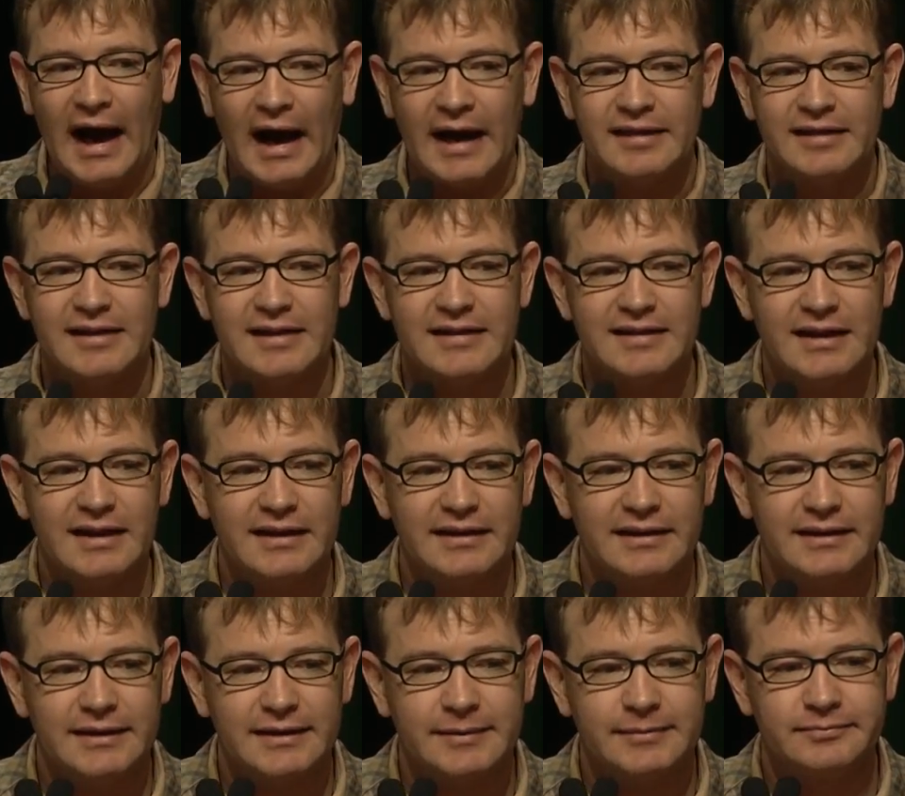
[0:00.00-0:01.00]
I think
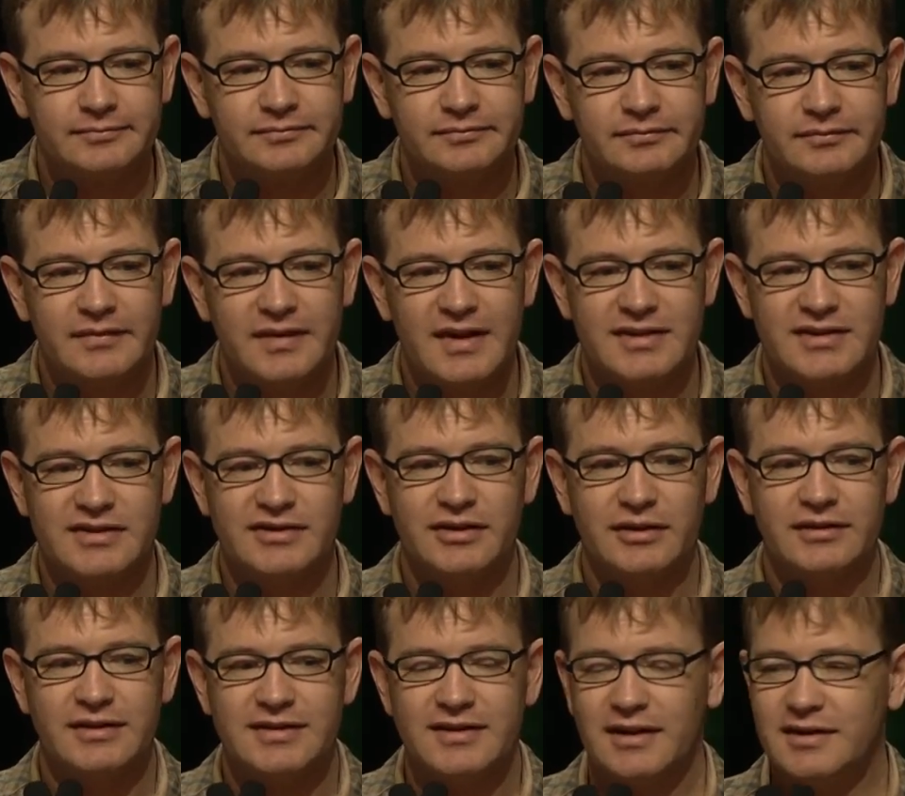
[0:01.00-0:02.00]
that there's a
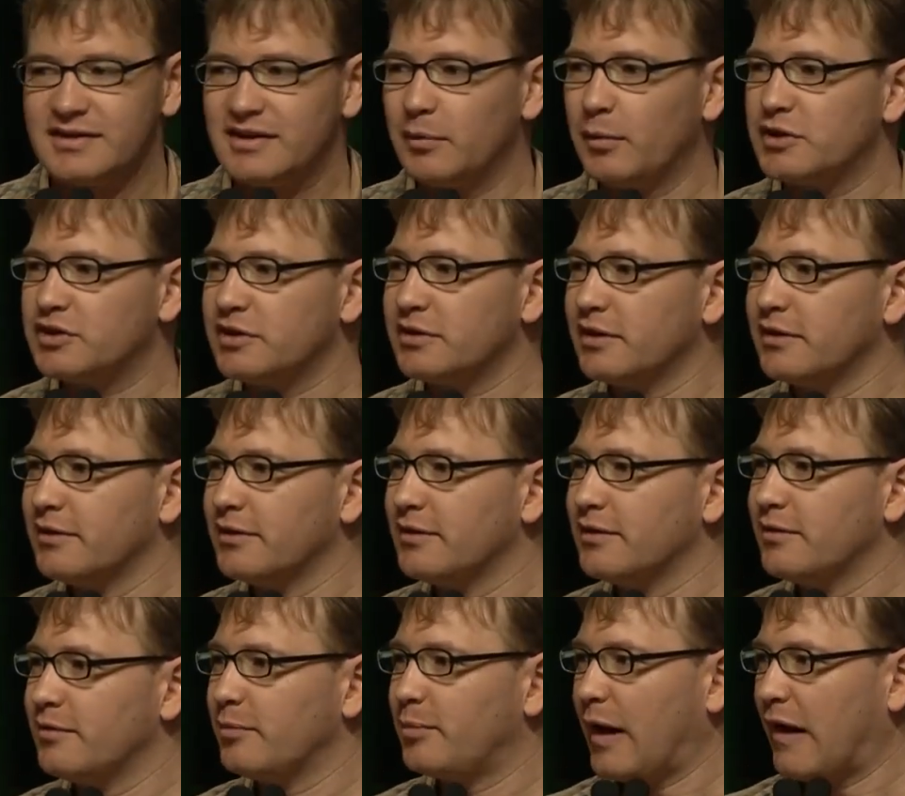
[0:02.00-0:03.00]
certain sense in which,
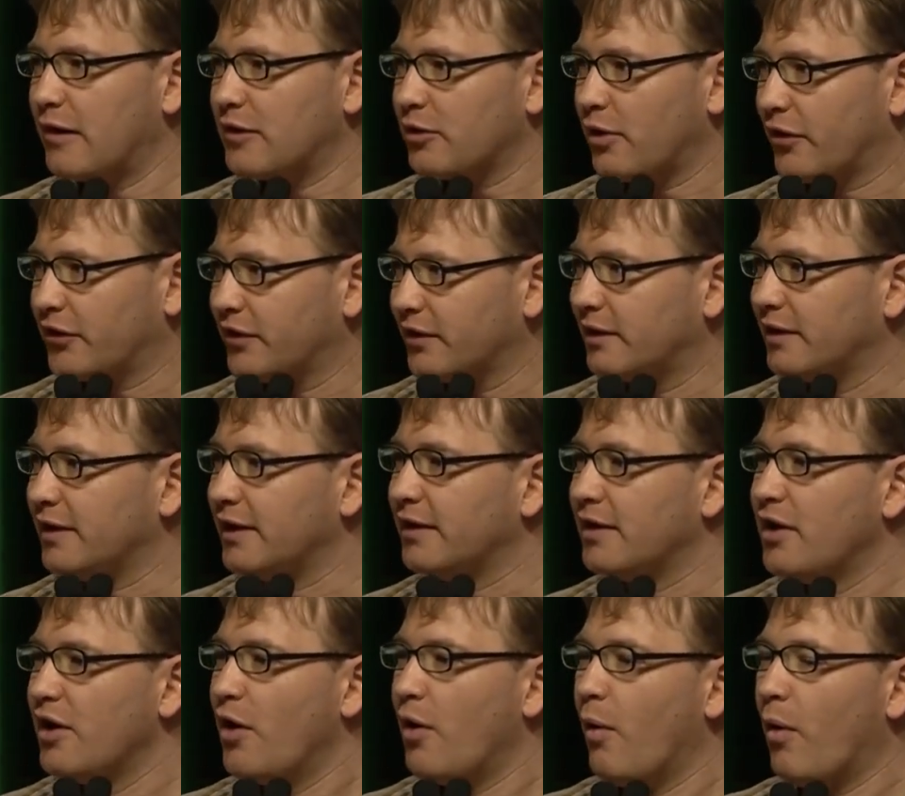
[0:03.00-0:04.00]
paradoxically,
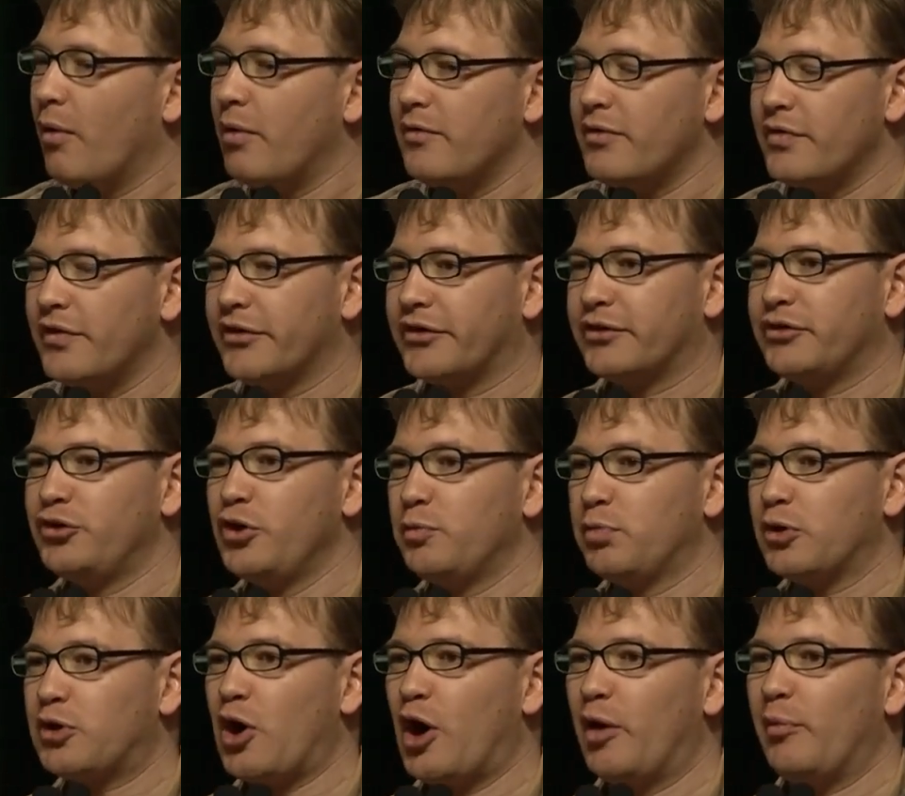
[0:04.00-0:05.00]
this
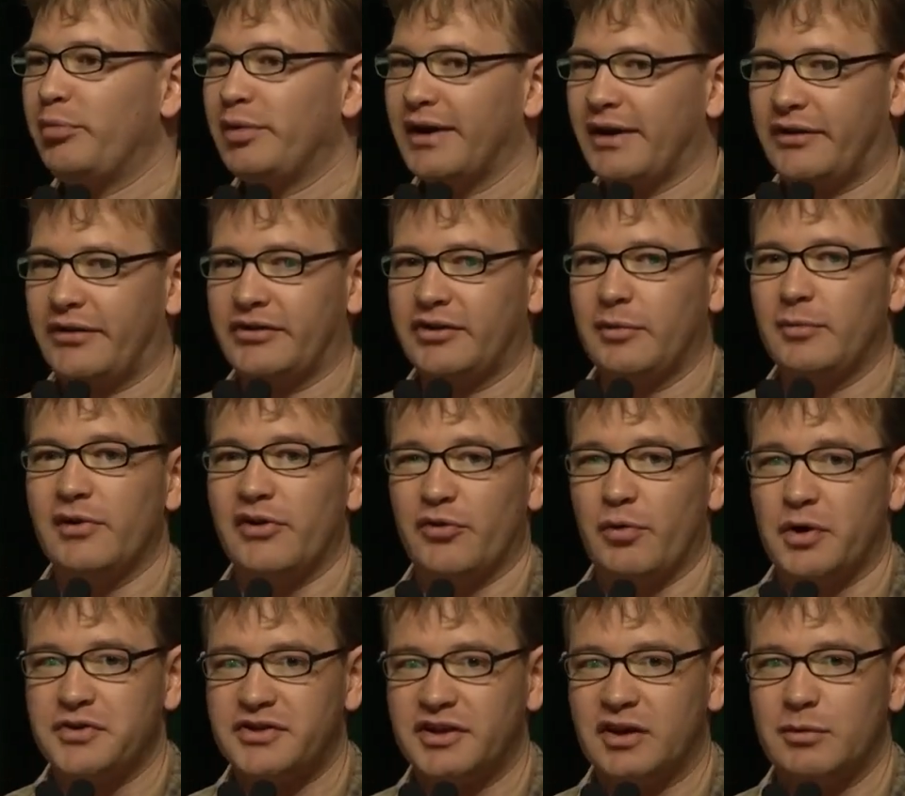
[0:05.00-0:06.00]
super complex stimulus,
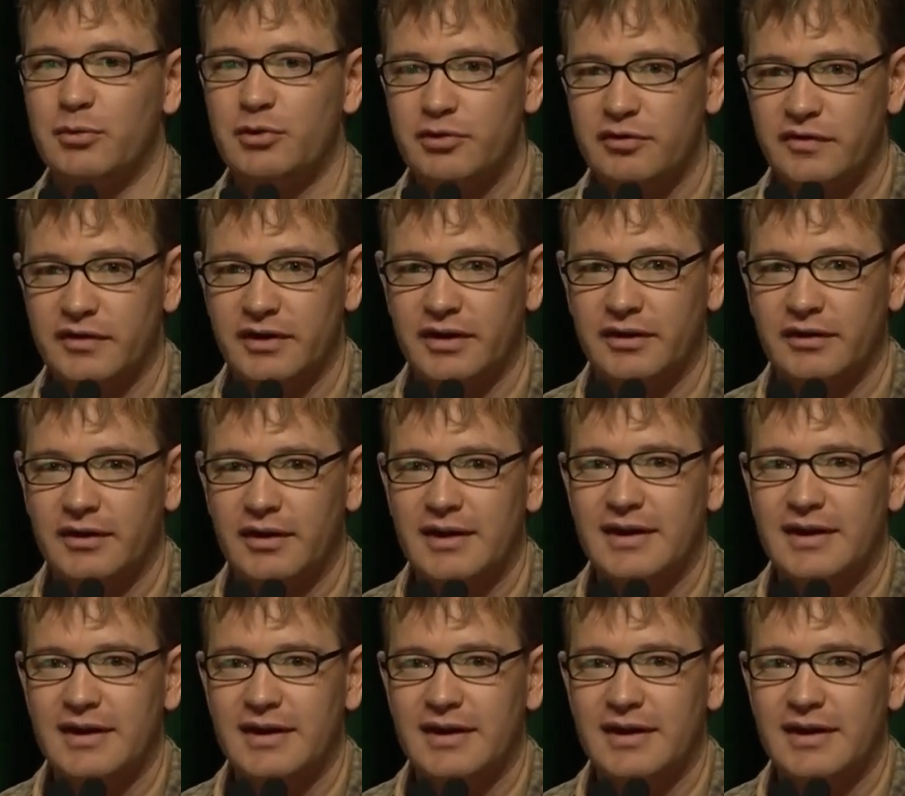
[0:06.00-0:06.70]
watching a movie,